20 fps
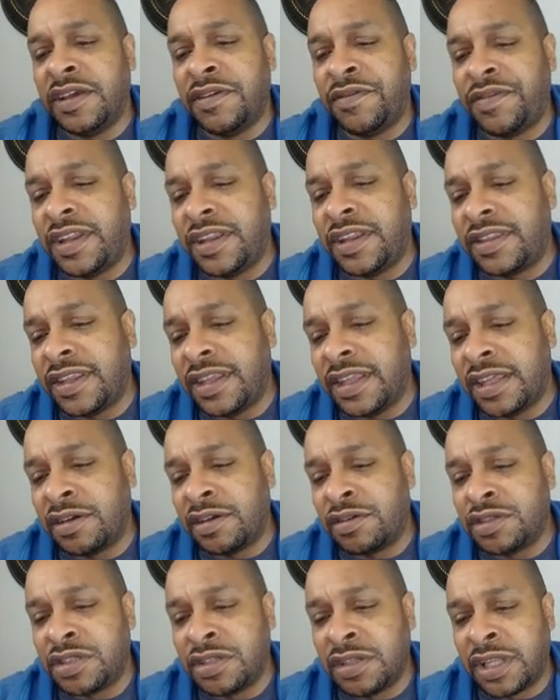if anything
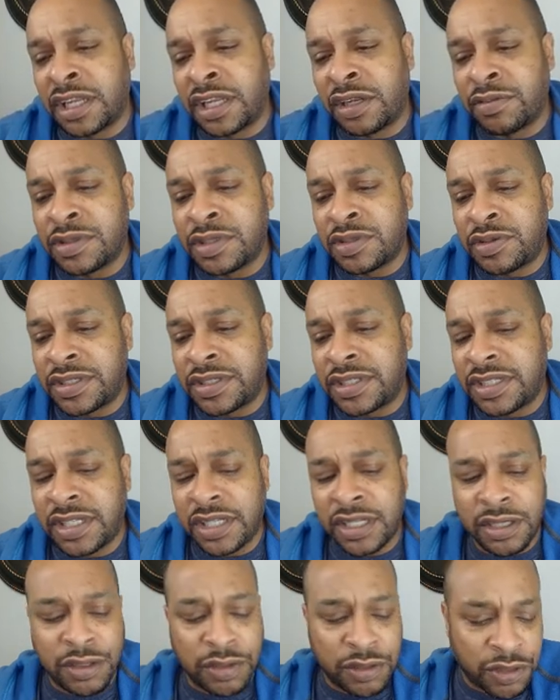else you liked was on
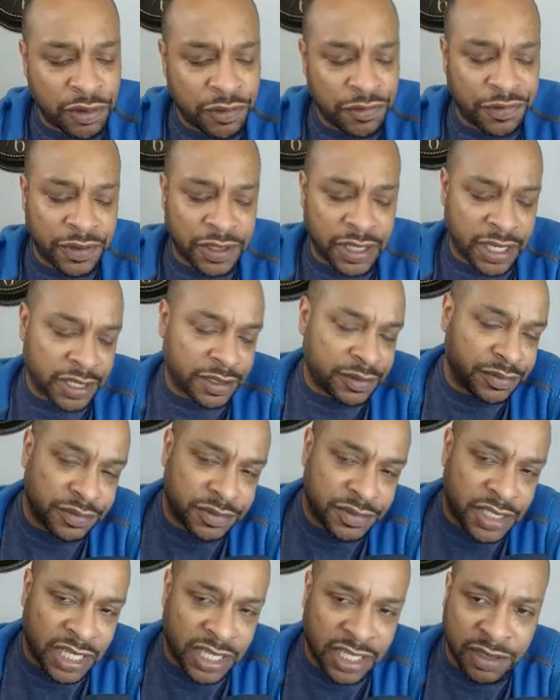sale, go for
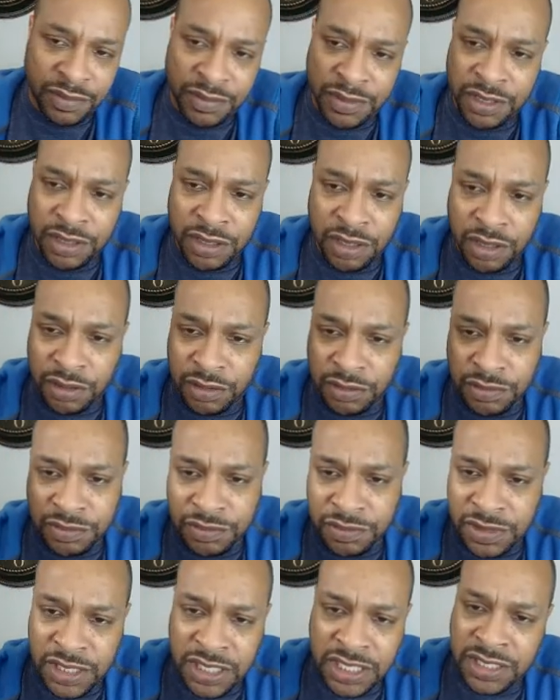that. That could, you know,
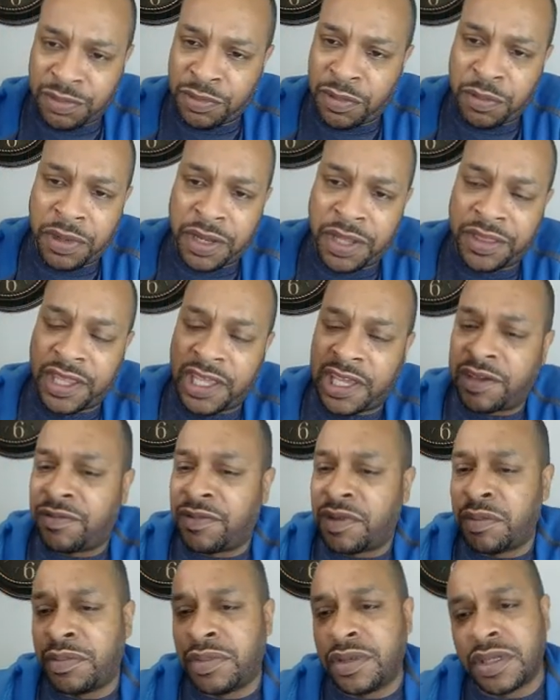that's one way to think
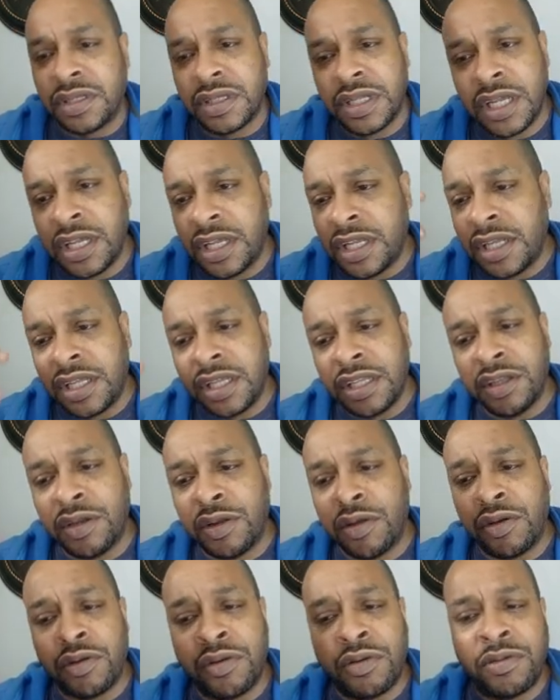of it. But, you
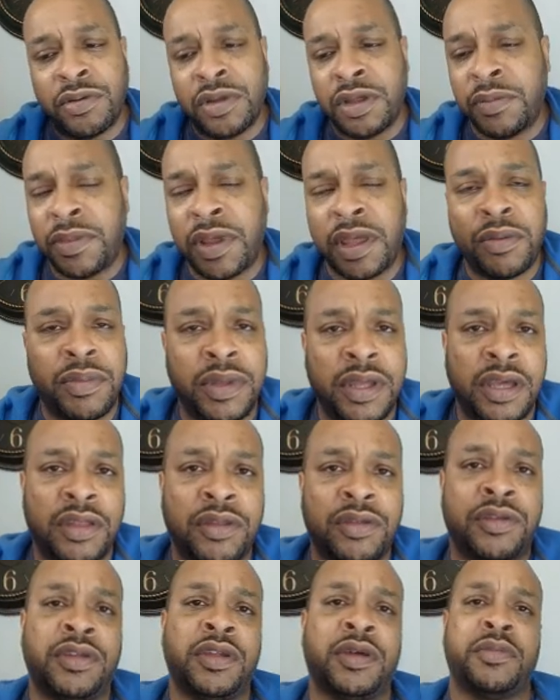know, it may be
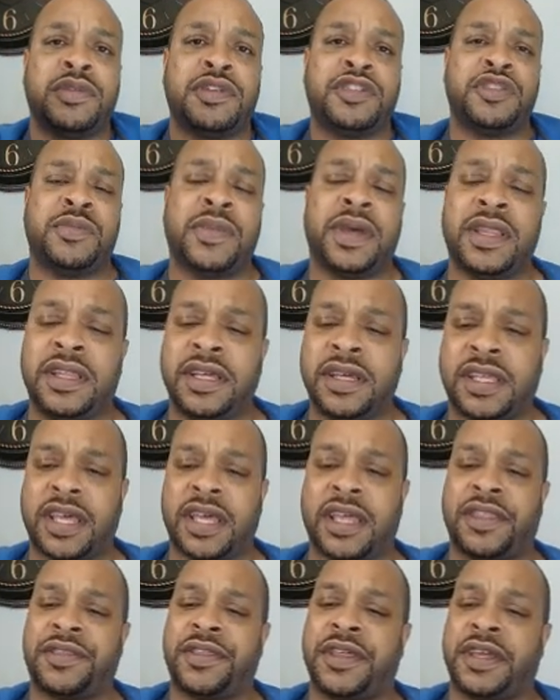other numbers you may look
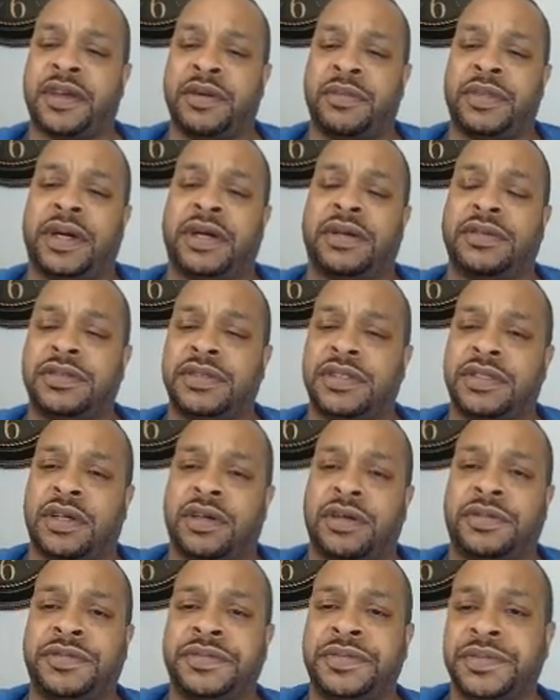at and think about.
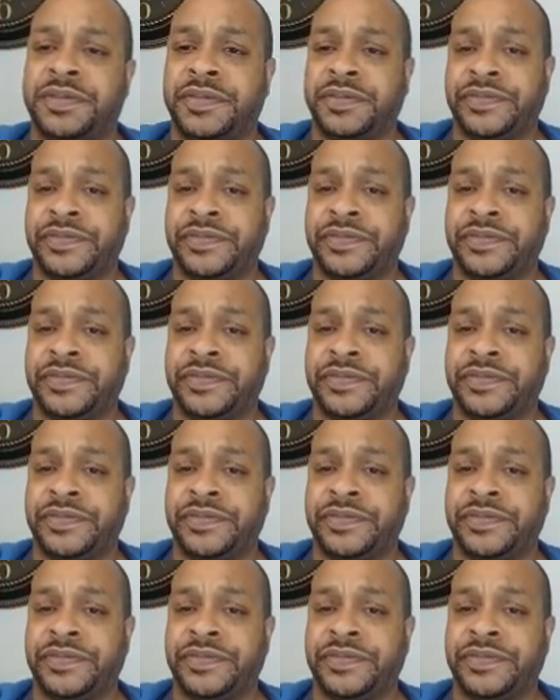So